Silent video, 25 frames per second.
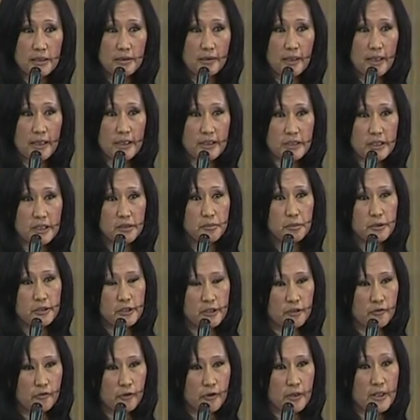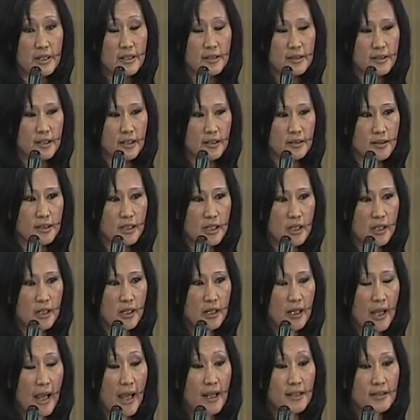like DPT, for instance,
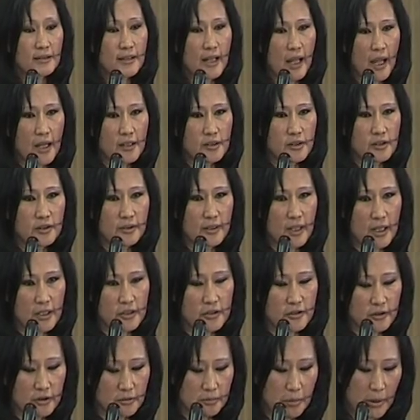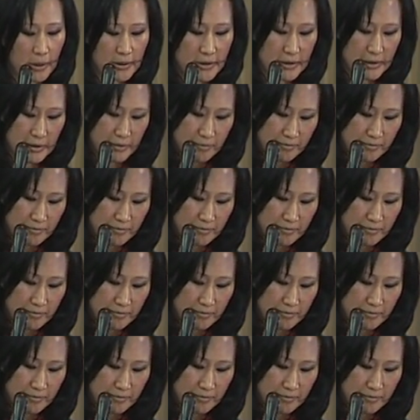as an anti-national party.